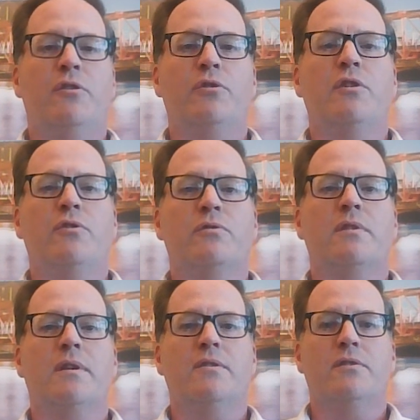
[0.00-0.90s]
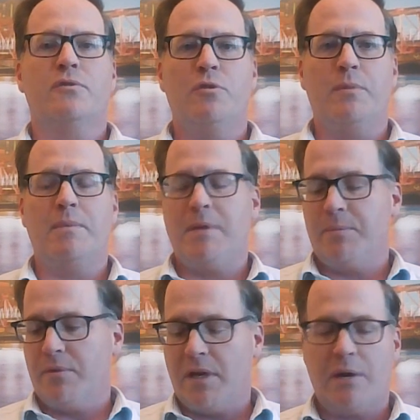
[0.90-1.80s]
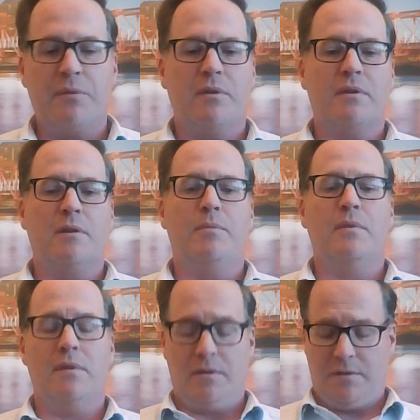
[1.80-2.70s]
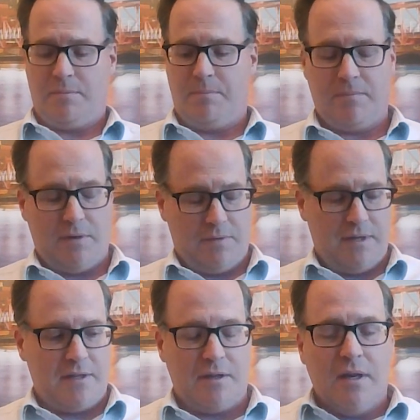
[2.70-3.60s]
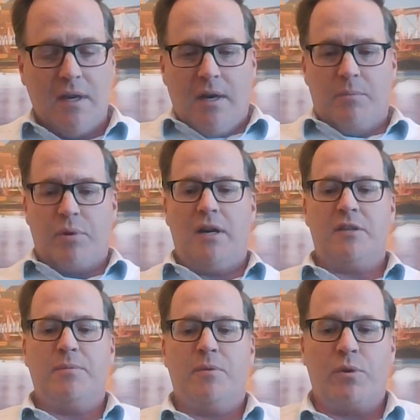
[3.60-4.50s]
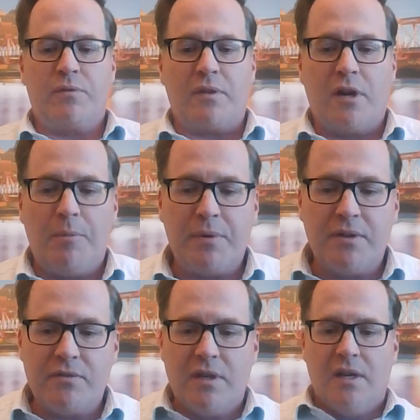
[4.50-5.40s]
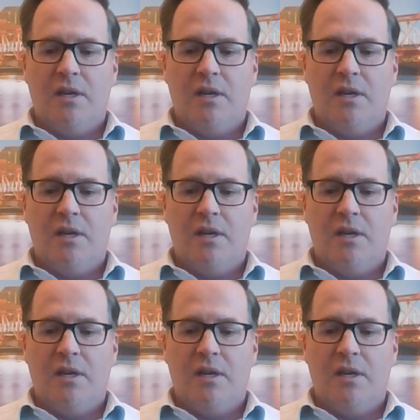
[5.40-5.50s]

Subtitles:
100 years because there's too many people in Iowa that need the products but work for the companies.